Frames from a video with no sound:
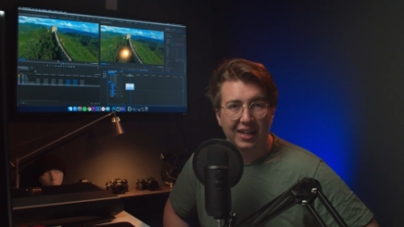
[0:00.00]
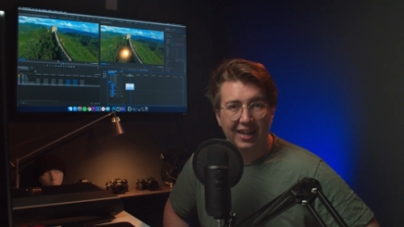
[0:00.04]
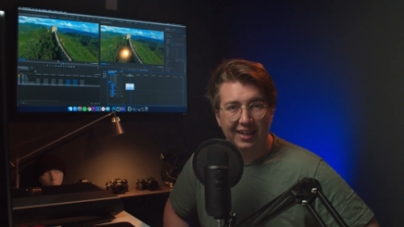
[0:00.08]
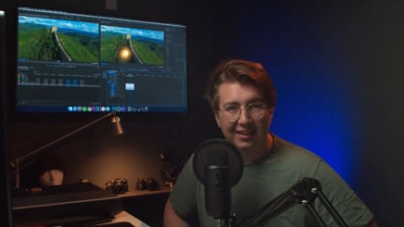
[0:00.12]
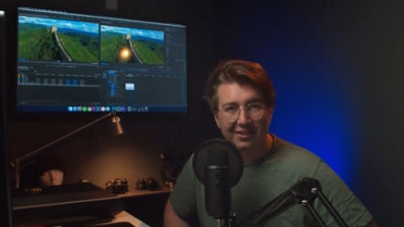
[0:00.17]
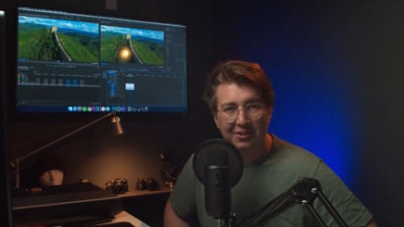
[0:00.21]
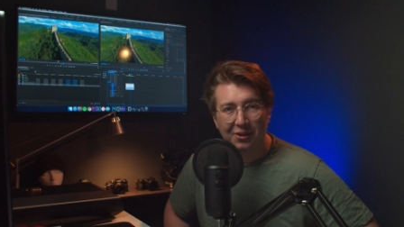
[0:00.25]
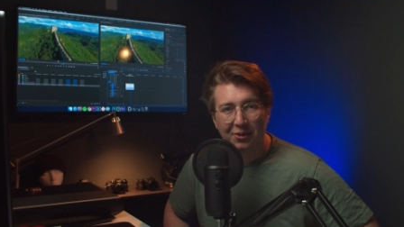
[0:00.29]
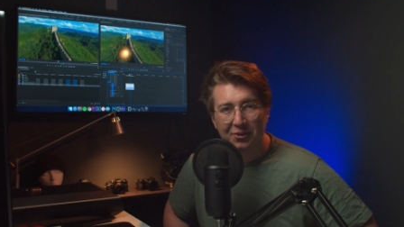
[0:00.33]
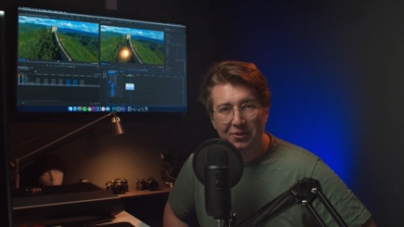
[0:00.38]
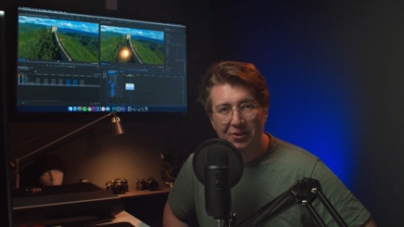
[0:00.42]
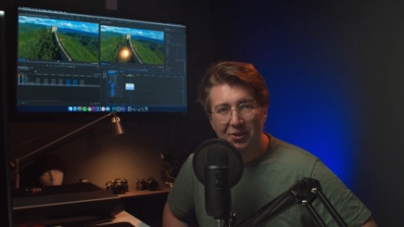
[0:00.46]
kidding.
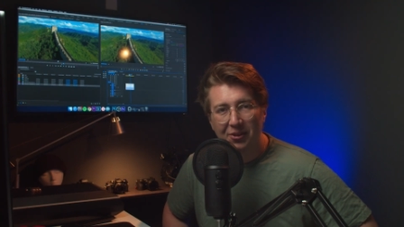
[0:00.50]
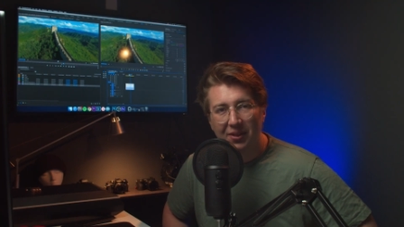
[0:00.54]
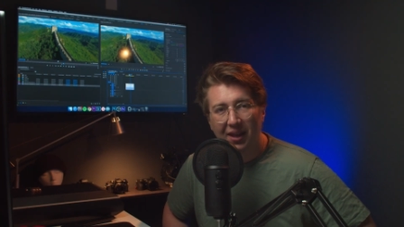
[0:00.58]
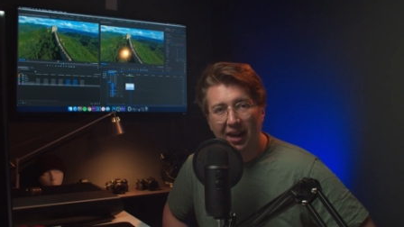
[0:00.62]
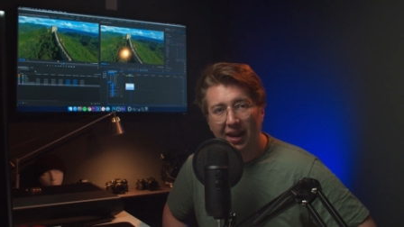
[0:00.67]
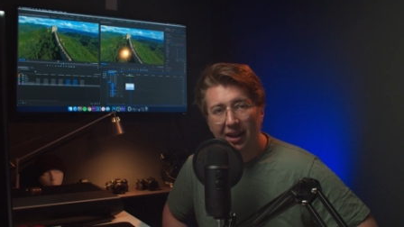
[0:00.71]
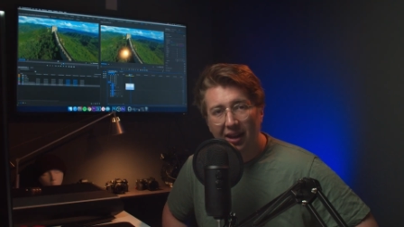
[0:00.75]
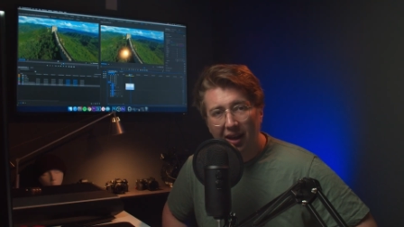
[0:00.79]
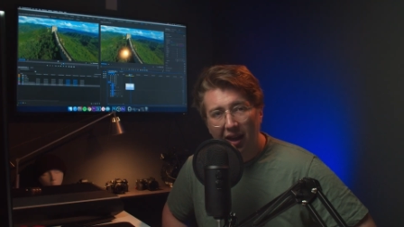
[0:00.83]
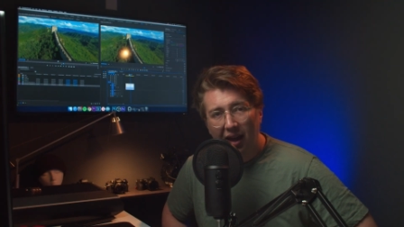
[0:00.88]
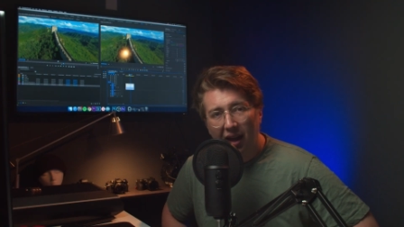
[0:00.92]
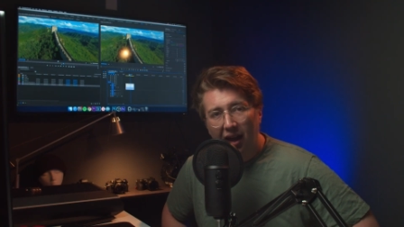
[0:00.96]
Don't do
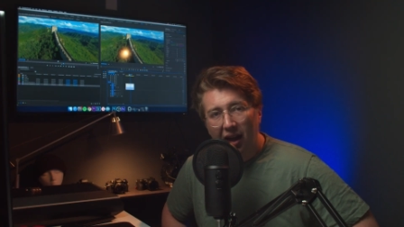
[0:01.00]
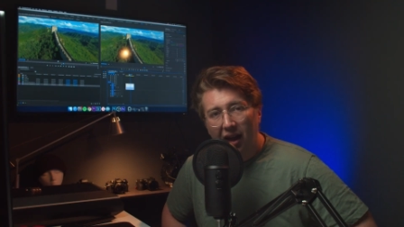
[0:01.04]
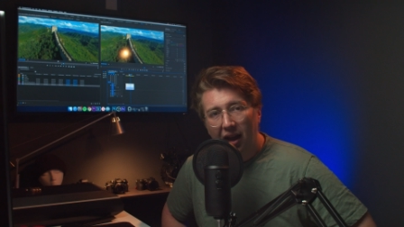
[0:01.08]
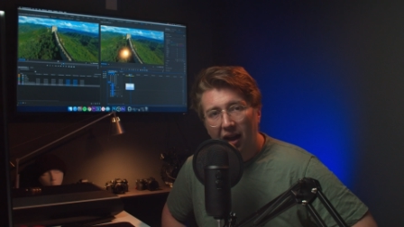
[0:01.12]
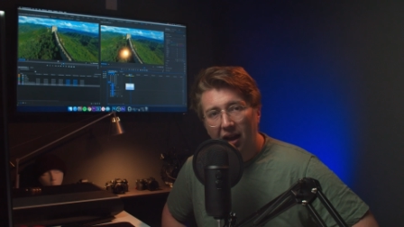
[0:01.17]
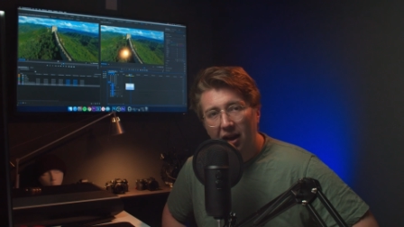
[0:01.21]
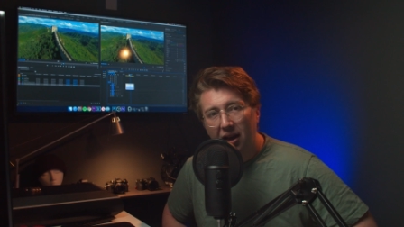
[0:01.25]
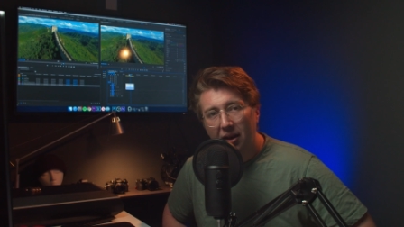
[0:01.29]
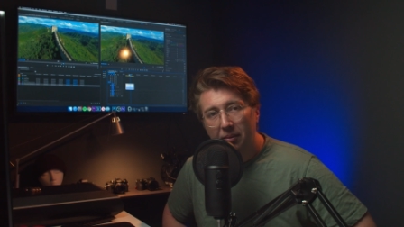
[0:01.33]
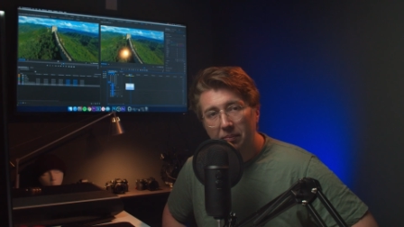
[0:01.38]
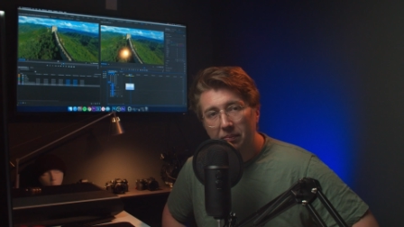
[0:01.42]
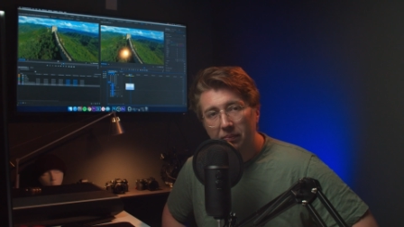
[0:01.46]
that.
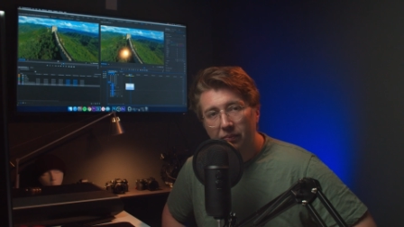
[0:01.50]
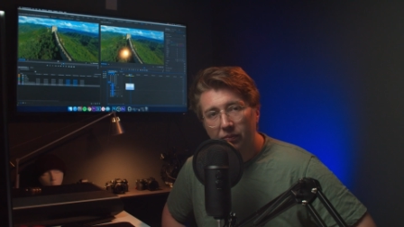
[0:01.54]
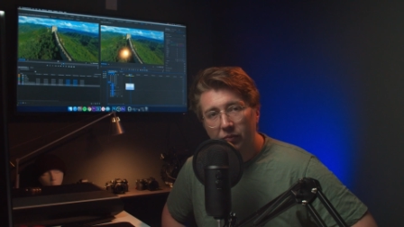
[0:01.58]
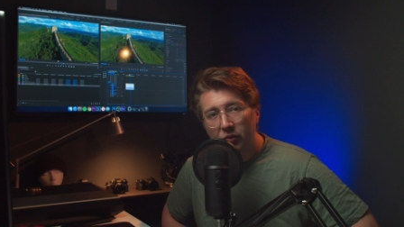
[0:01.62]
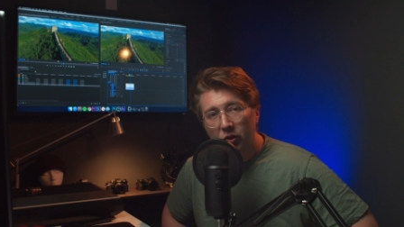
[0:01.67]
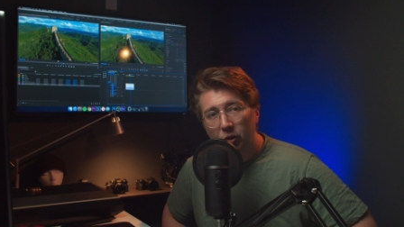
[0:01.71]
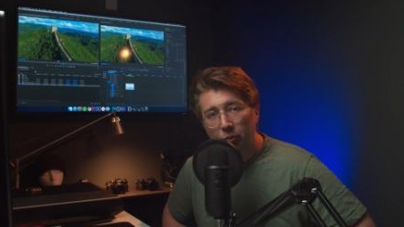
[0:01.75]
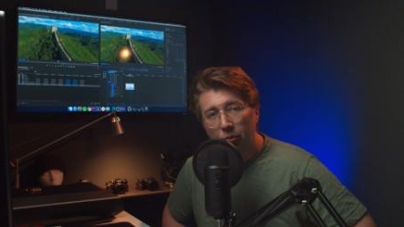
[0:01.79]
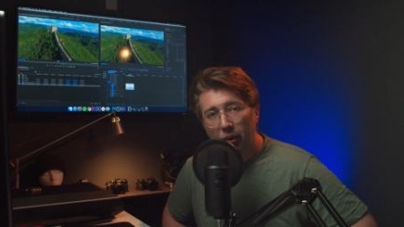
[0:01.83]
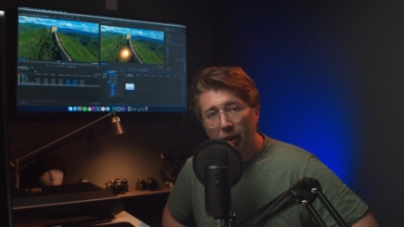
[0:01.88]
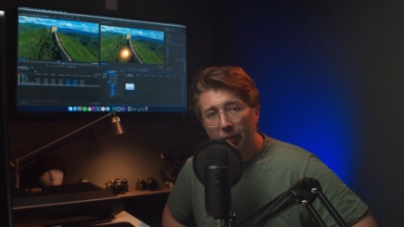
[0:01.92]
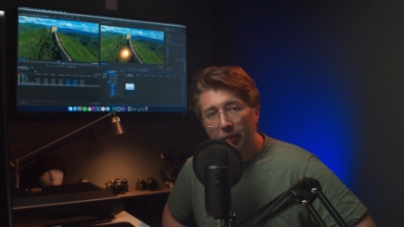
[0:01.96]
Um,
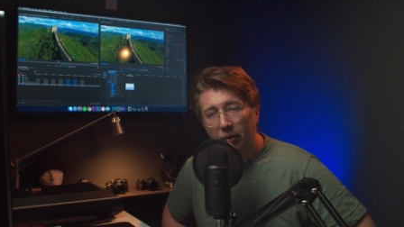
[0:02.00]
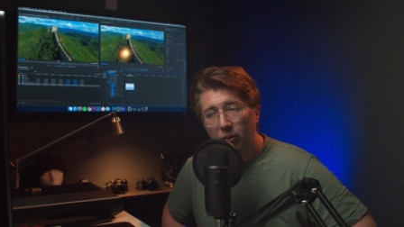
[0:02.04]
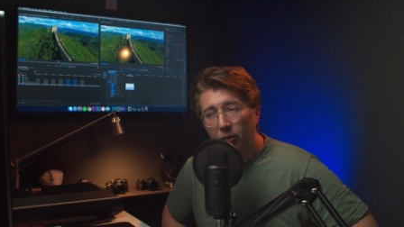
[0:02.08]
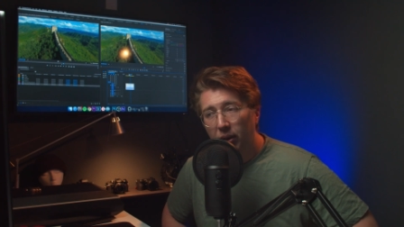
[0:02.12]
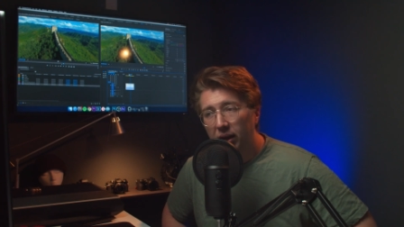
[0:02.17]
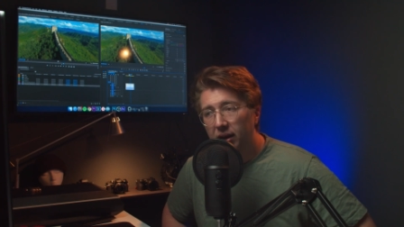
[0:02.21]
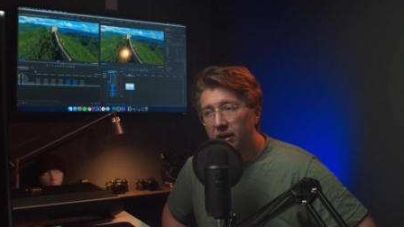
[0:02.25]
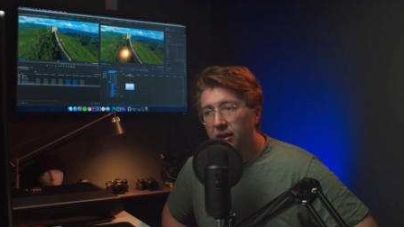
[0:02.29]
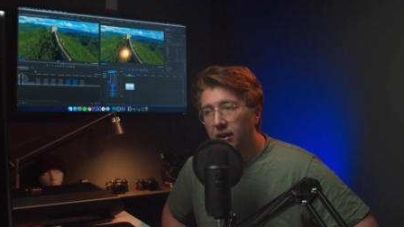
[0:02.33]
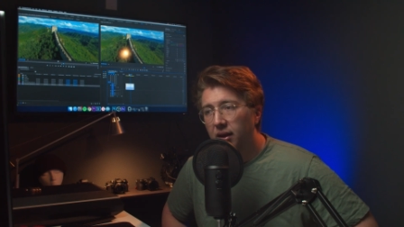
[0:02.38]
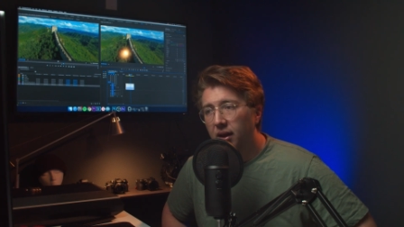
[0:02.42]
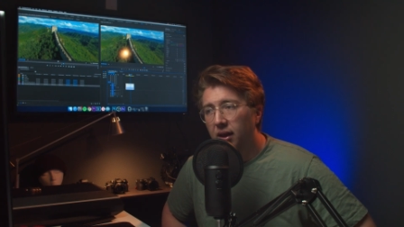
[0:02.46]
you'll probably
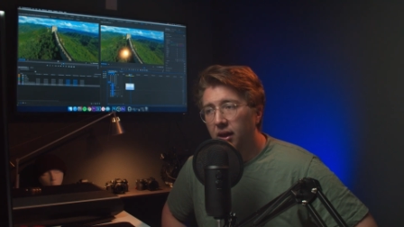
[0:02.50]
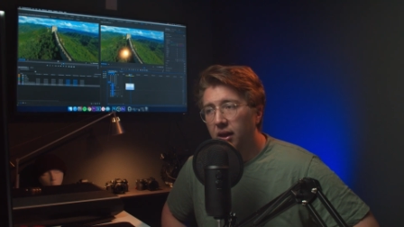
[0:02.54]
win.